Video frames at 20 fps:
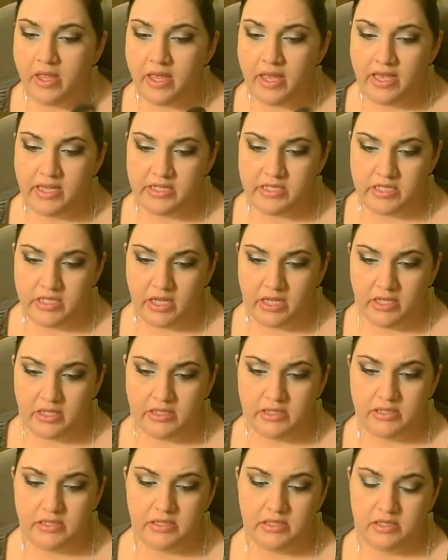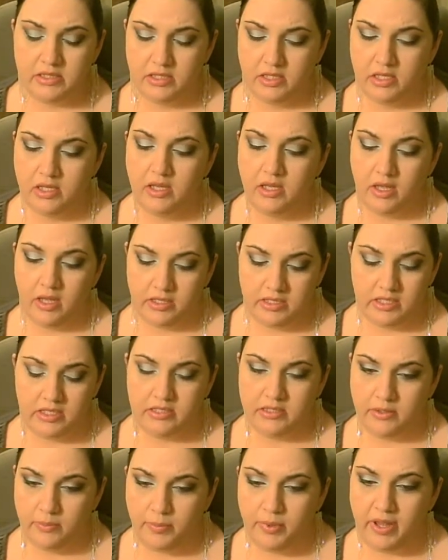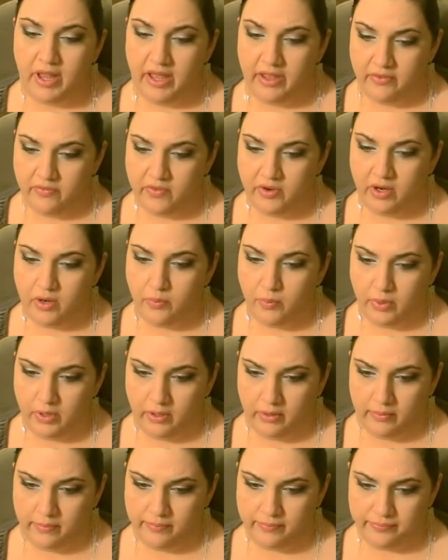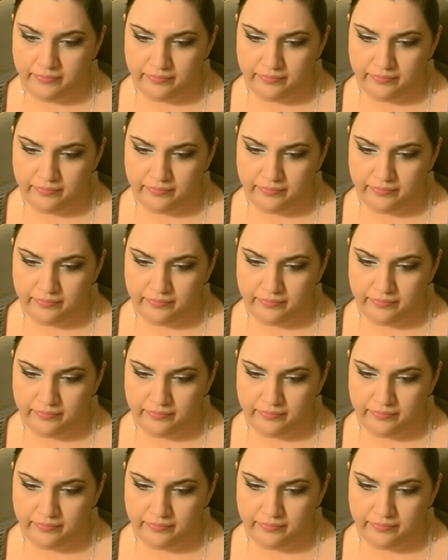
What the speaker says: it does apply very well.